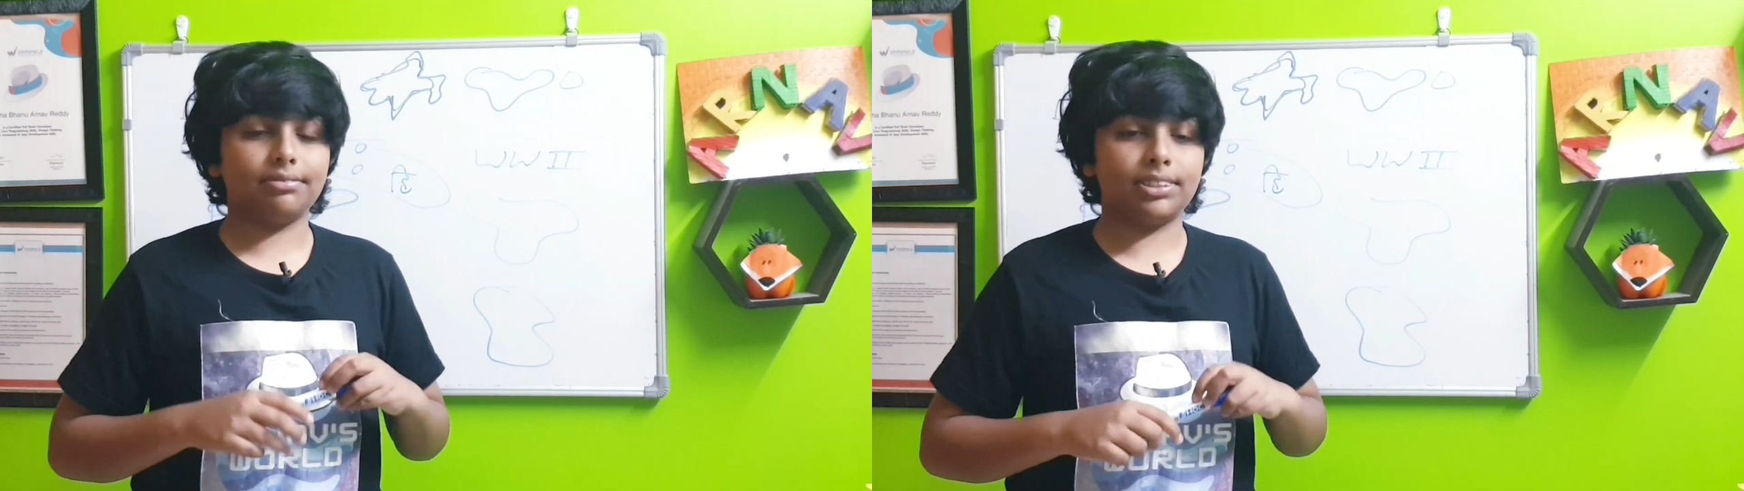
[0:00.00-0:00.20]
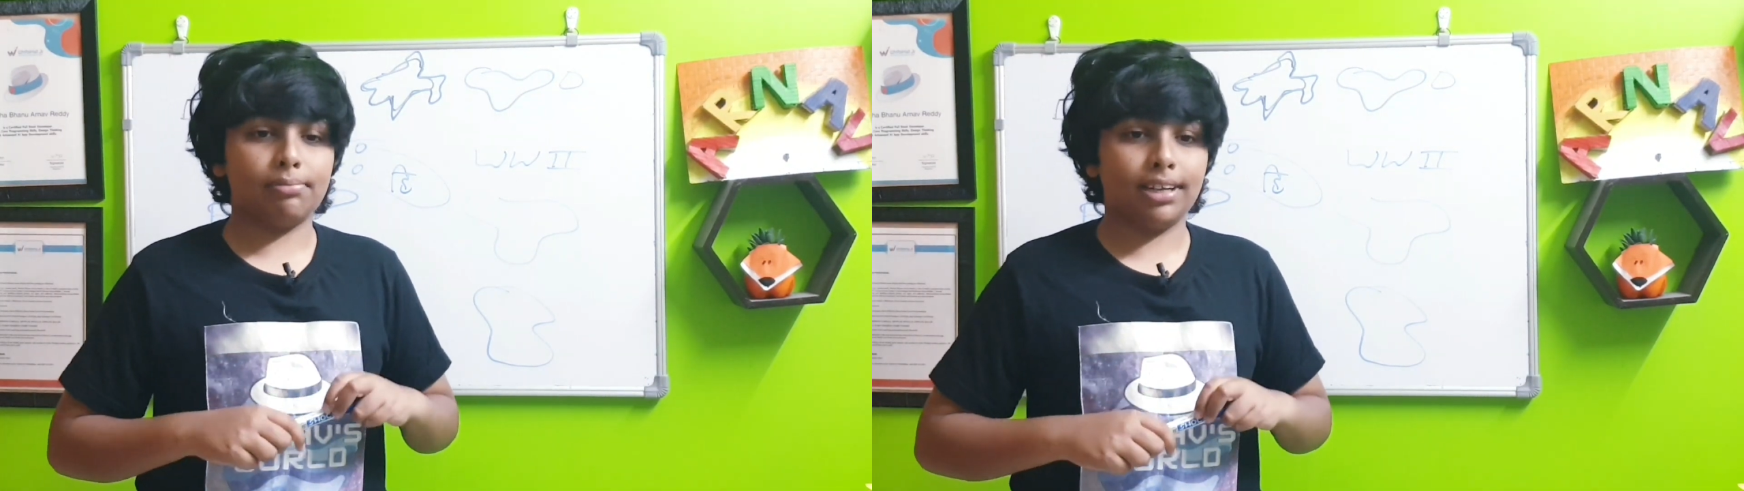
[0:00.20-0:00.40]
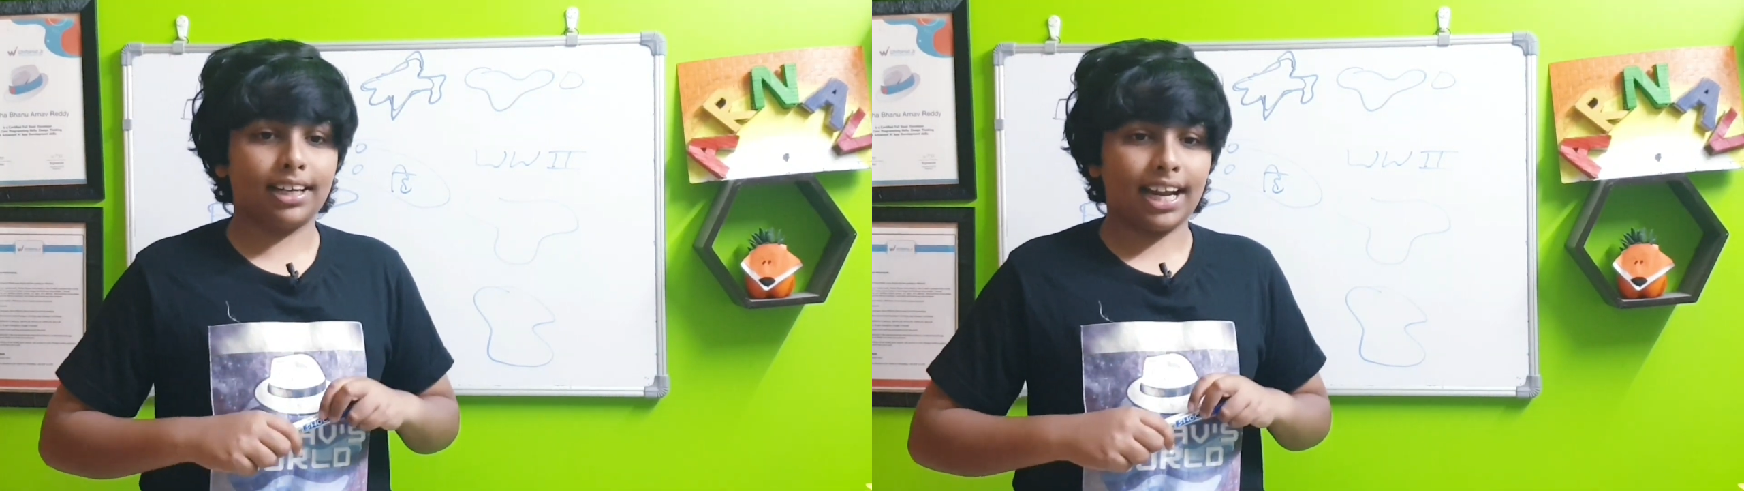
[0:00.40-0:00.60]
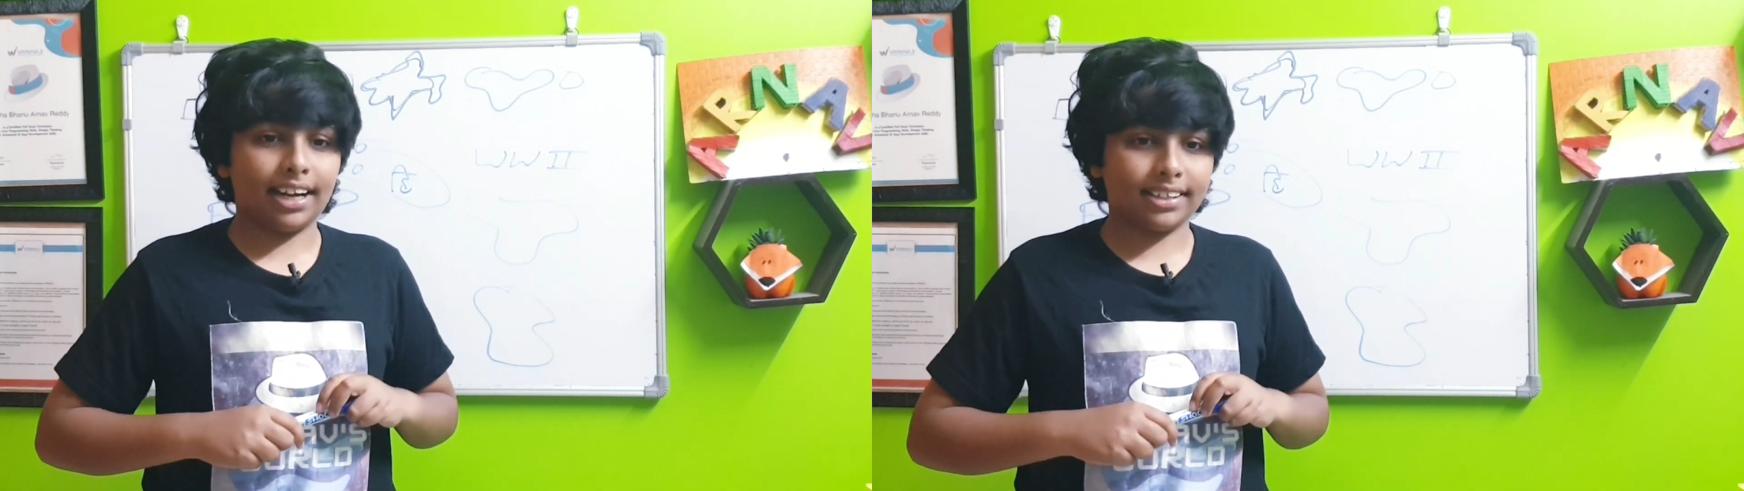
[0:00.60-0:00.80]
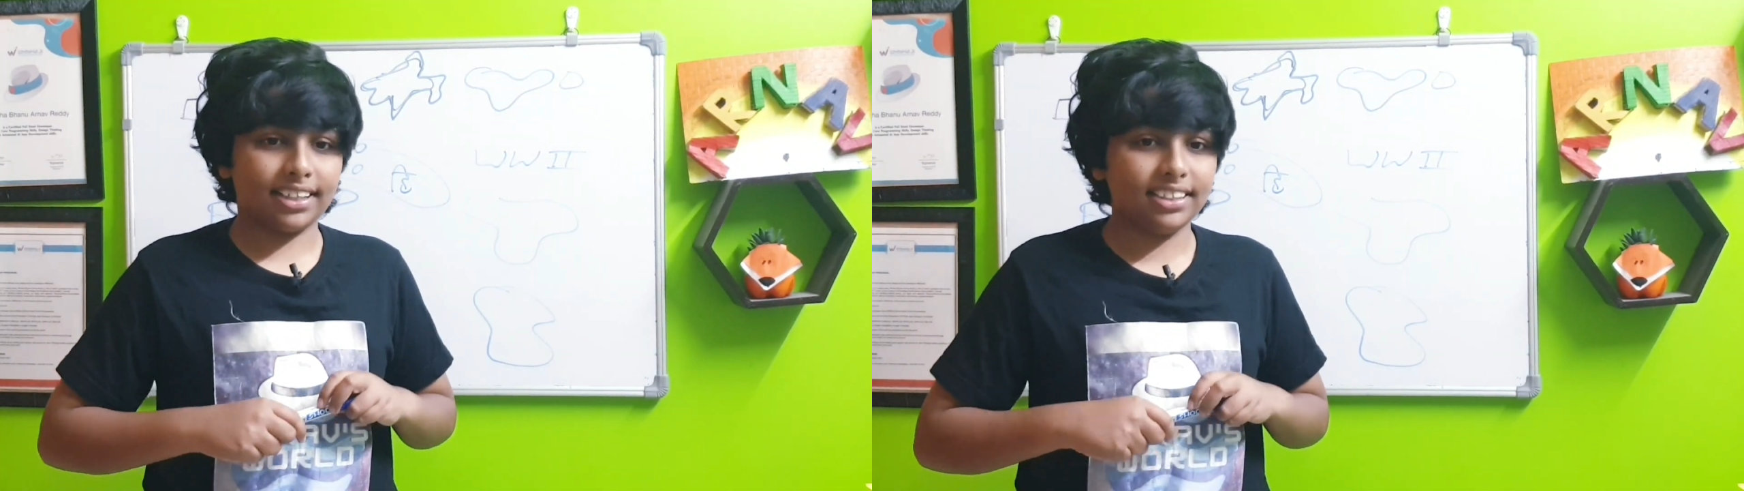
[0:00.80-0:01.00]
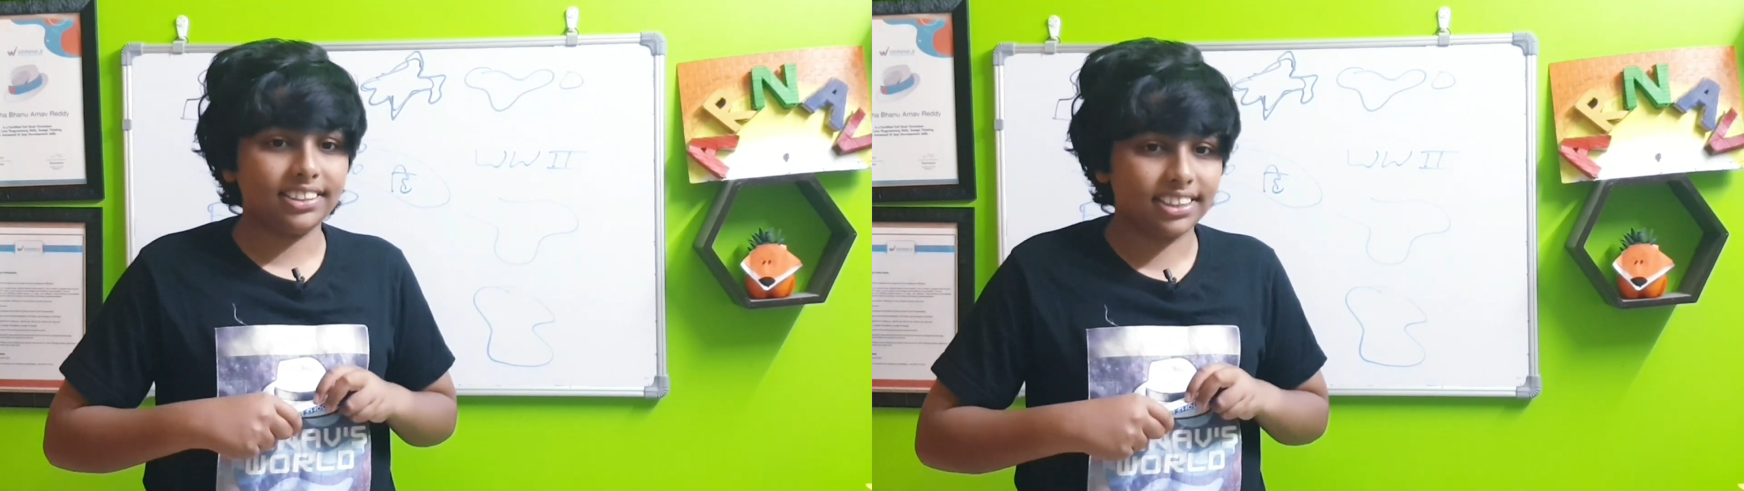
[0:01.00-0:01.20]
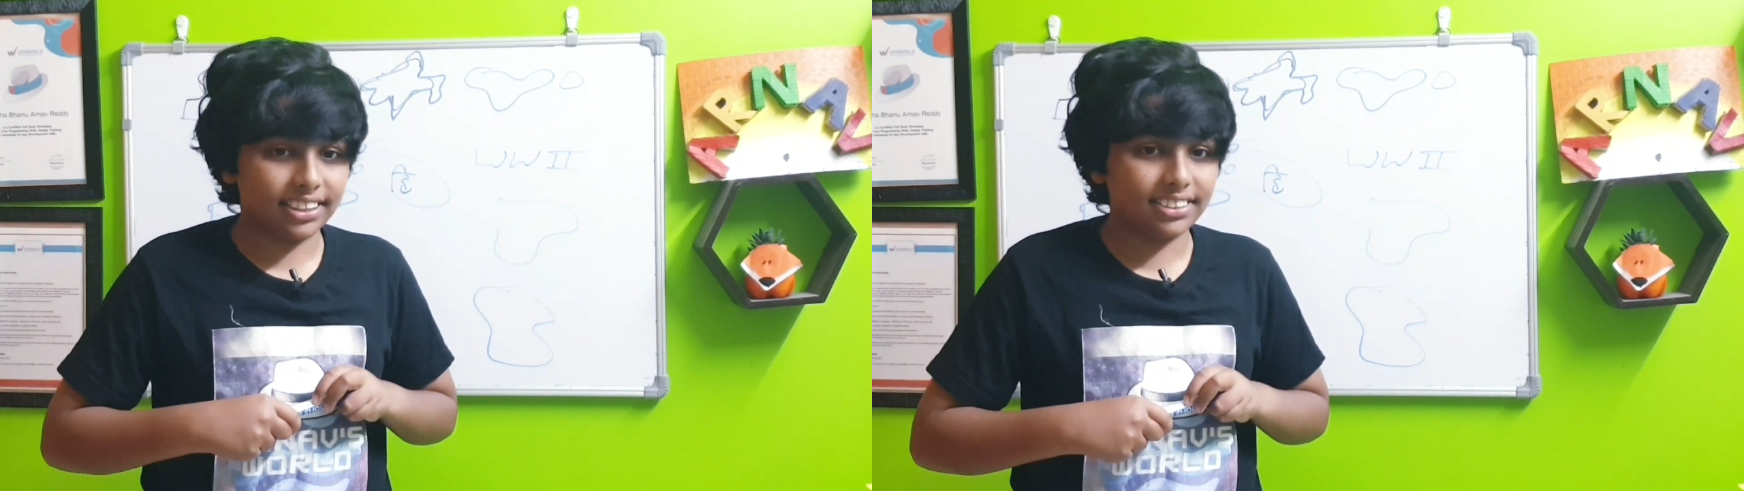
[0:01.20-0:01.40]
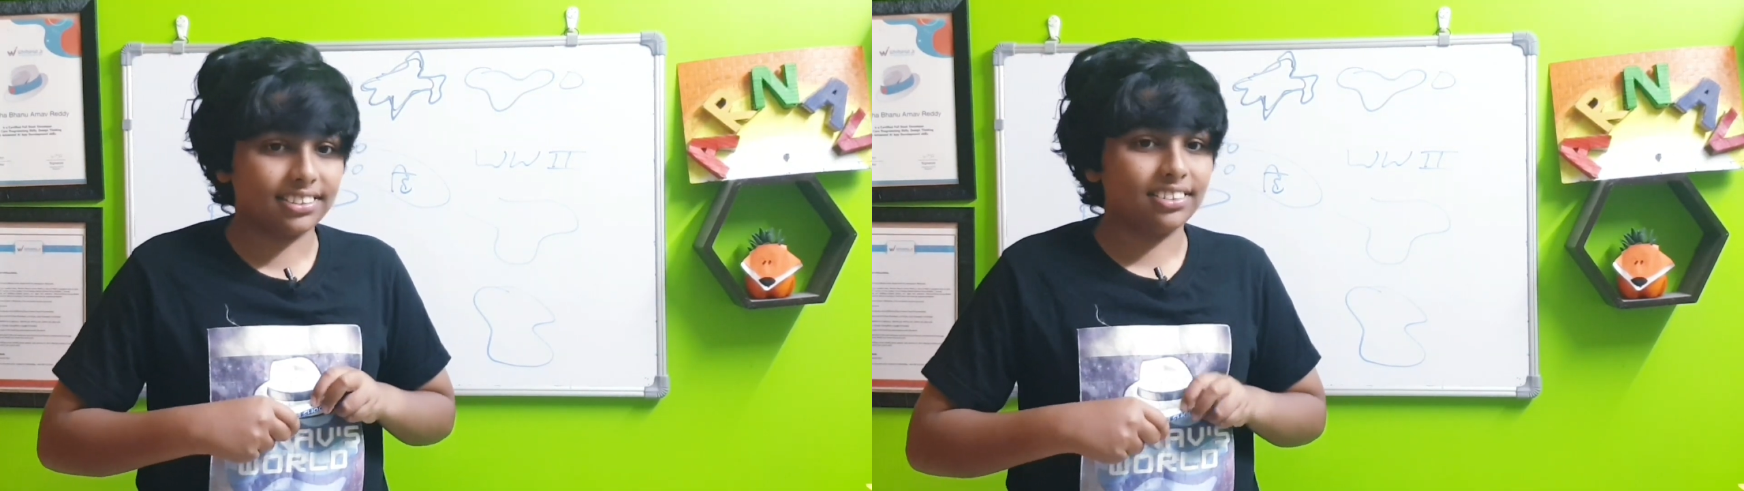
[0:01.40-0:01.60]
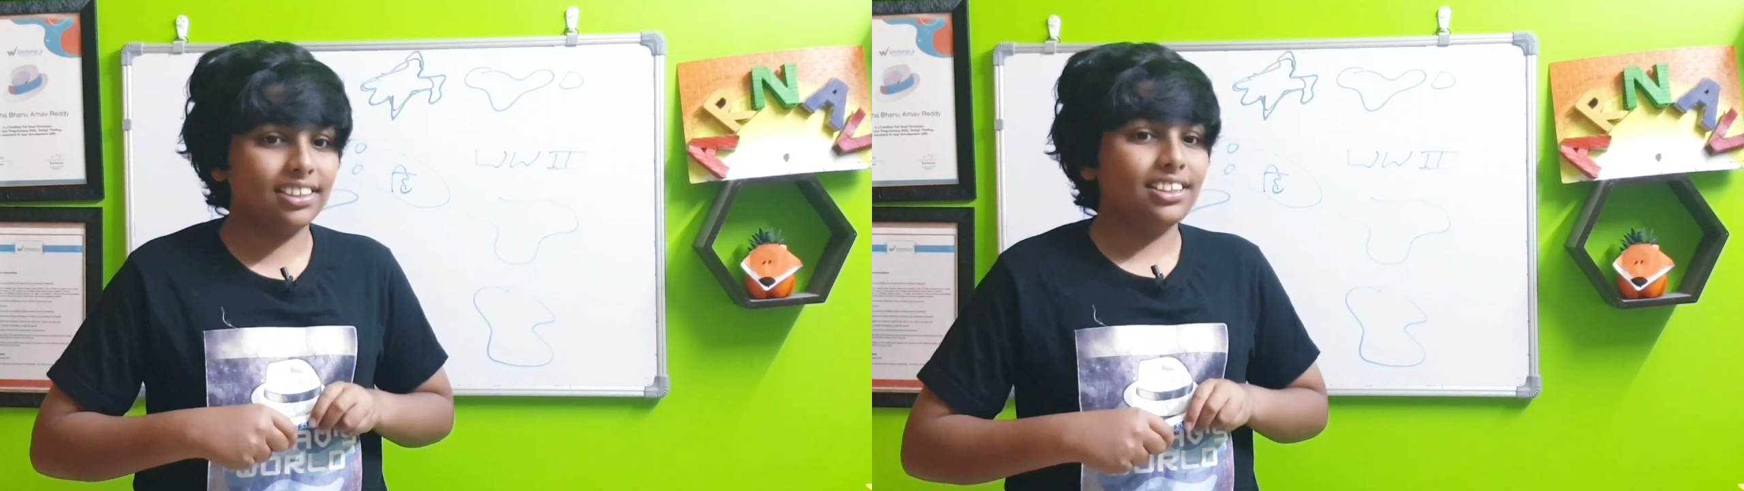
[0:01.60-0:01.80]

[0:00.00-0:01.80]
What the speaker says: similar characteristics.